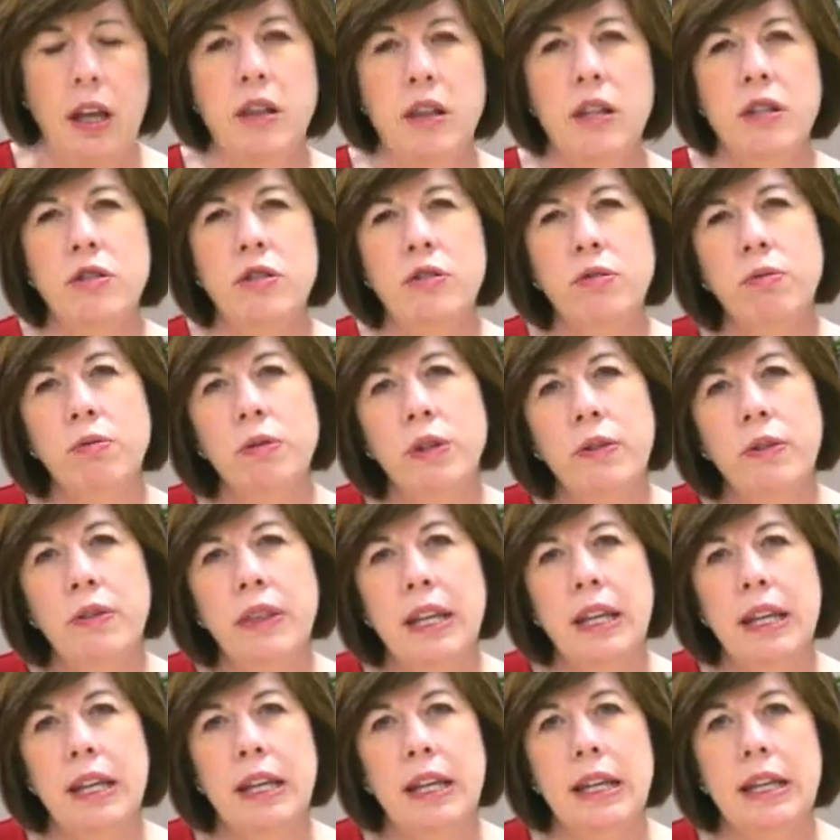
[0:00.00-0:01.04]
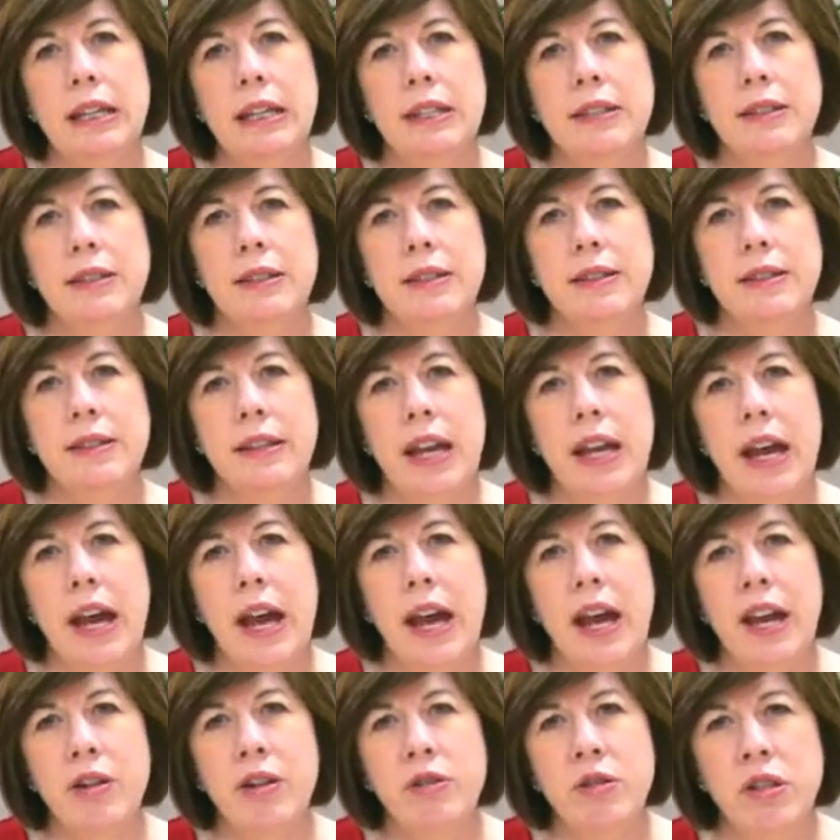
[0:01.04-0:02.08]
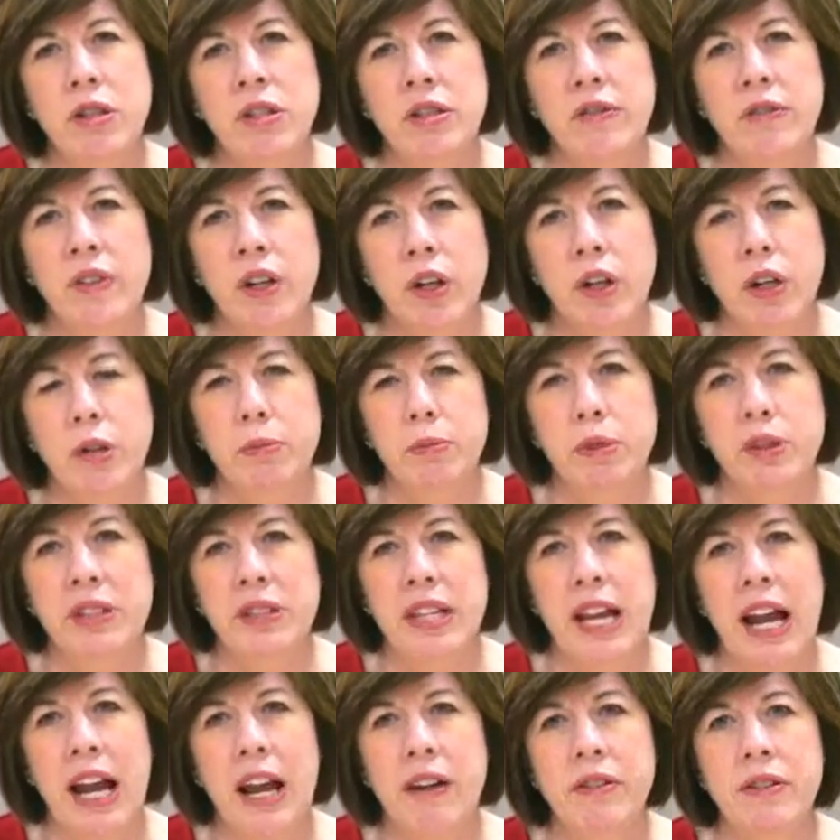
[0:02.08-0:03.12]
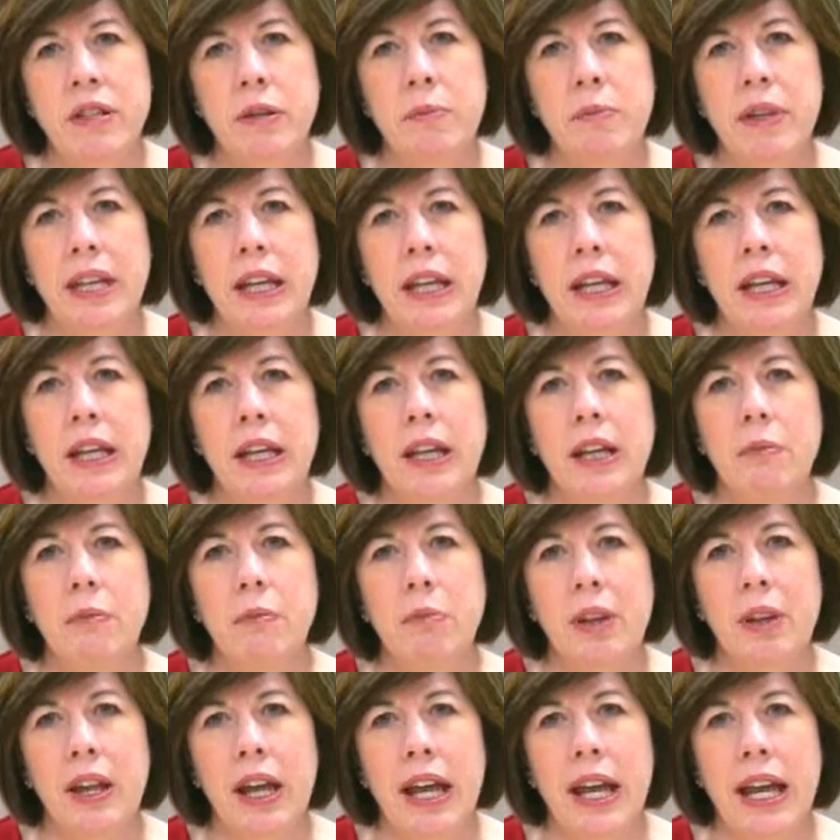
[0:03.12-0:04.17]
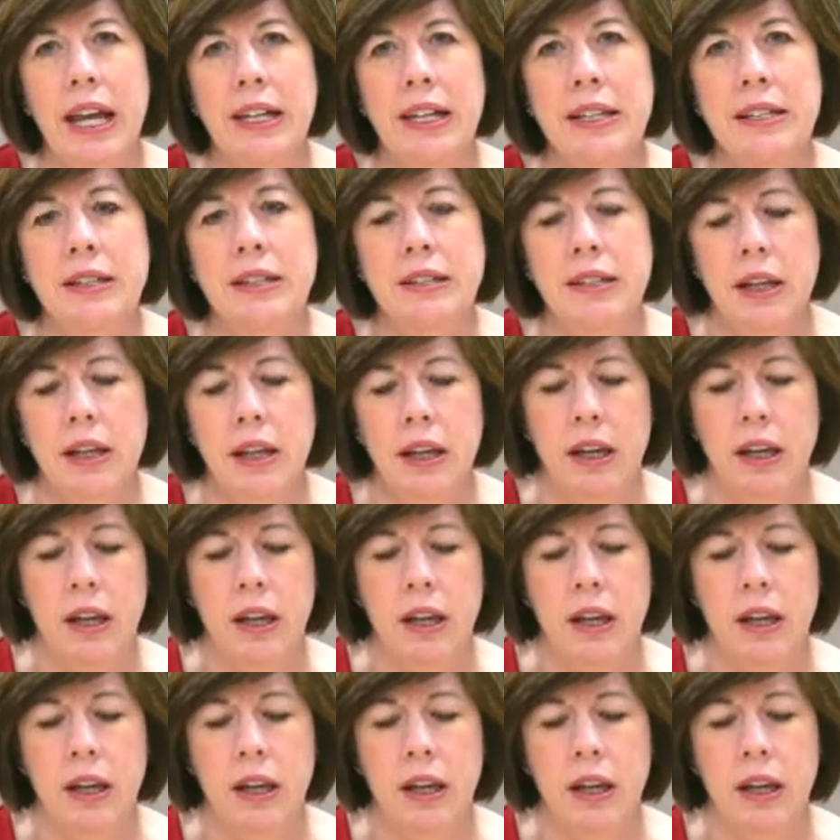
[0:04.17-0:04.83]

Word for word: The truth is, is that hundreds of variables have to be in place